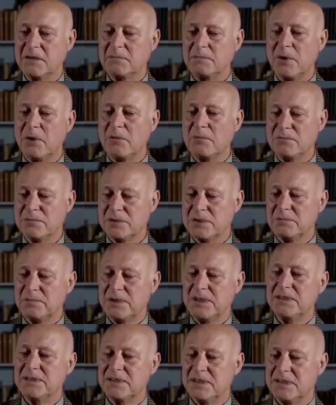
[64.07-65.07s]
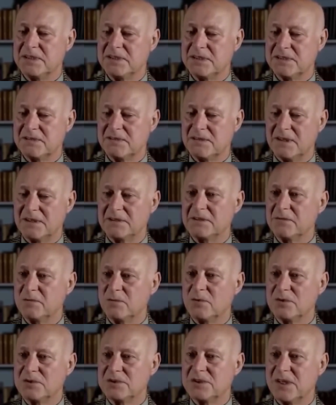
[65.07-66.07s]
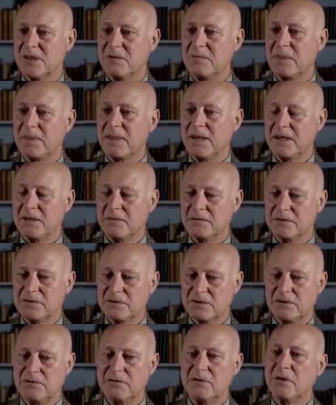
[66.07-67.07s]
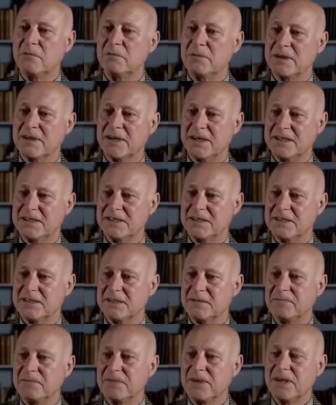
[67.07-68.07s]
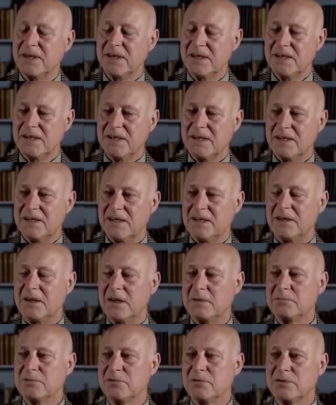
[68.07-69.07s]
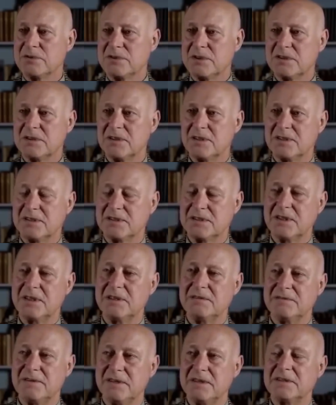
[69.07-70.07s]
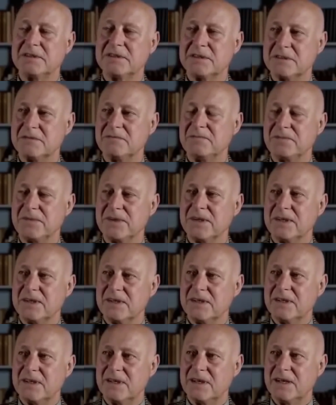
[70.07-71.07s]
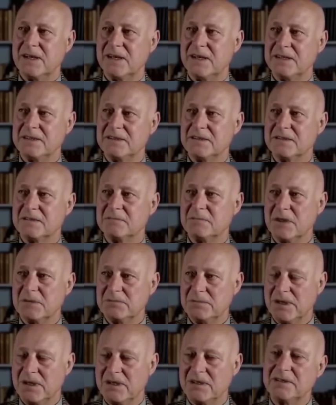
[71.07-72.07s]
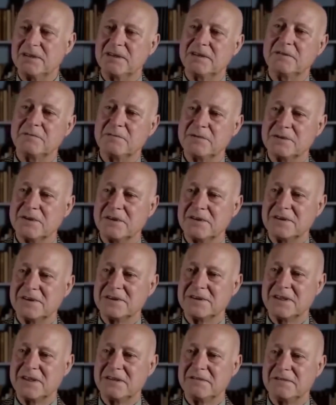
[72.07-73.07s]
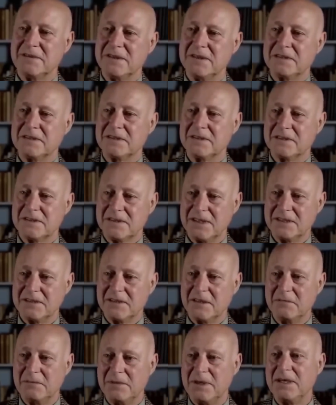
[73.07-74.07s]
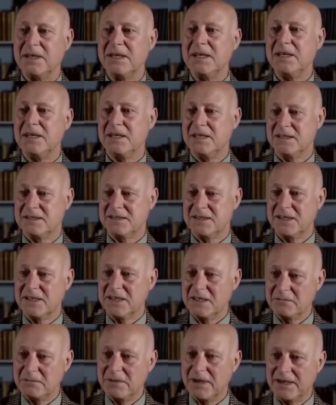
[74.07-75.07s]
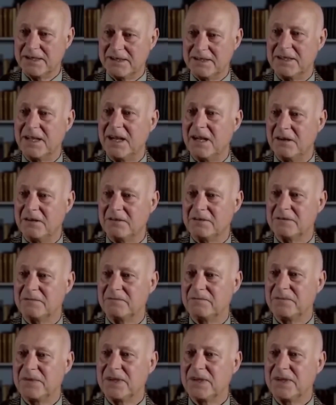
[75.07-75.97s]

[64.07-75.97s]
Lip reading: a bomb to pieces underwater, and it was too complicated. And I brought it to the surface, and my partner that was on the surface said, "Don't be an idiot, take it back down."